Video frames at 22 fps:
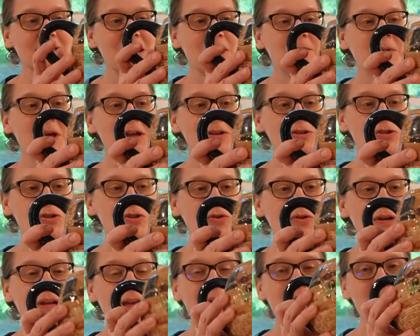I'm not
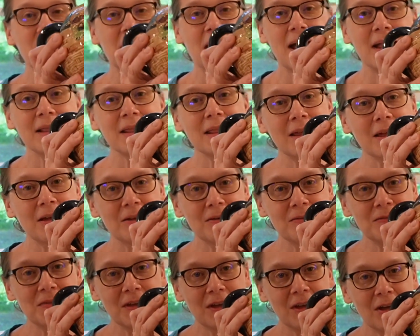sure yet, but I
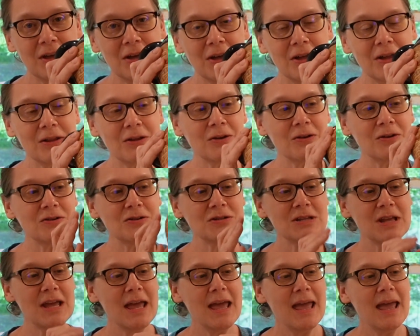love the colors.